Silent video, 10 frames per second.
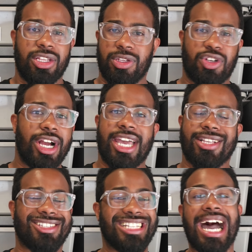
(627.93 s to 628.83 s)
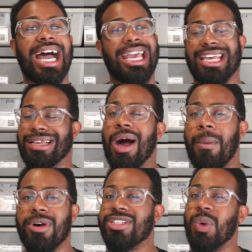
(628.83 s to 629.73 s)
crickets die
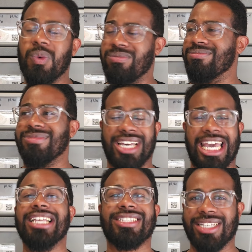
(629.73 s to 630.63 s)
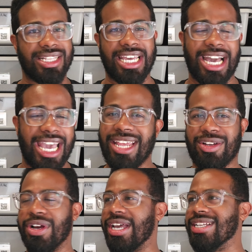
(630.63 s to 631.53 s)
almost instantly. I hate
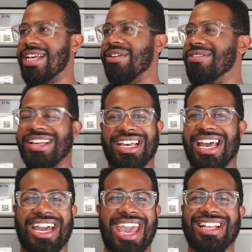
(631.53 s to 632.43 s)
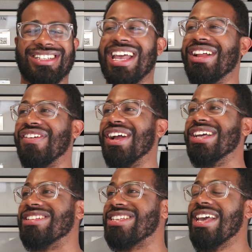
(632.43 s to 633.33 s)
crickets. I can't stand
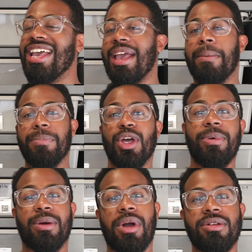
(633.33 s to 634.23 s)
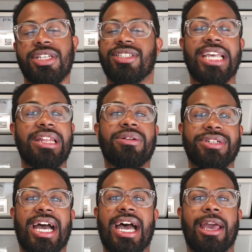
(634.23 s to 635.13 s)
crickets. Dubia roaches, they don't
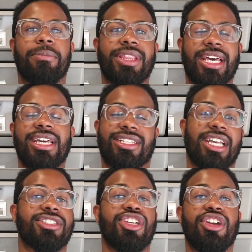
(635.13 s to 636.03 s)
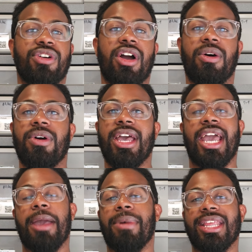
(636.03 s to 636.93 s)
die, but they essentially grow.
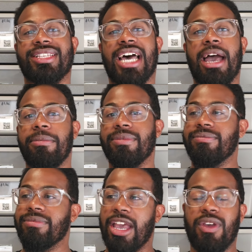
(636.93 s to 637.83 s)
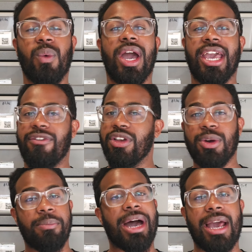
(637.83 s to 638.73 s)
And by the time, if you
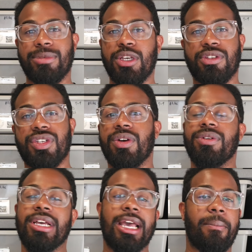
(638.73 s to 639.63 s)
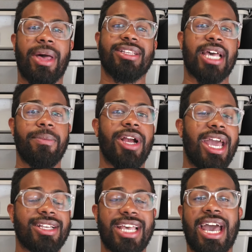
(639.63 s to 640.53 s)
don't buy them too soon, by the time your
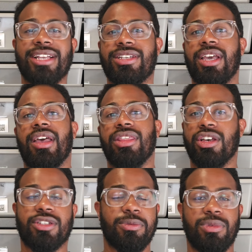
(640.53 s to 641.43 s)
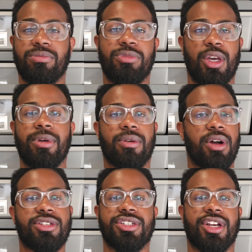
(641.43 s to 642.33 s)
eggs hatch, those dubia
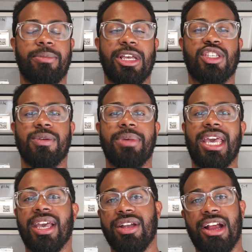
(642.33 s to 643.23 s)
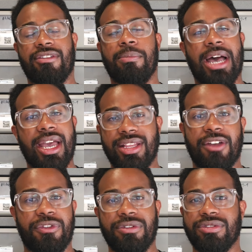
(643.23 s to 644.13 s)
roaches are going to be too big and you're going to have to buy
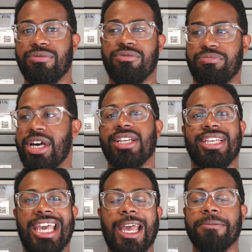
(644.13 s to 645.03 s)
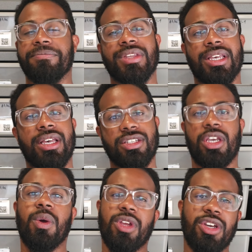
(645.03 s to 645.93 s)
different bugs again. So
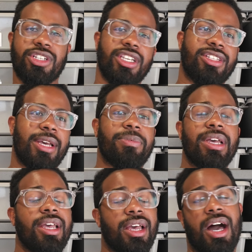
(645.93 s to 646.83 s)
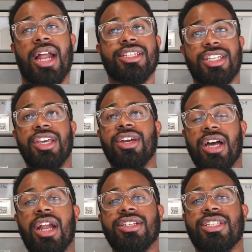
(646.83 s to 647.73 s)
you usually honestly, you can
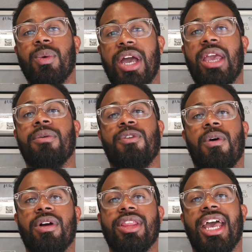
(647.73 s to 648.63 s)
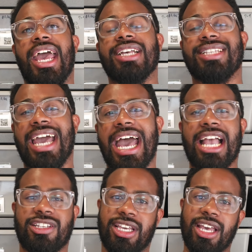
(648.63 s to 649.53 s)
honestly wait for the eggs to hatch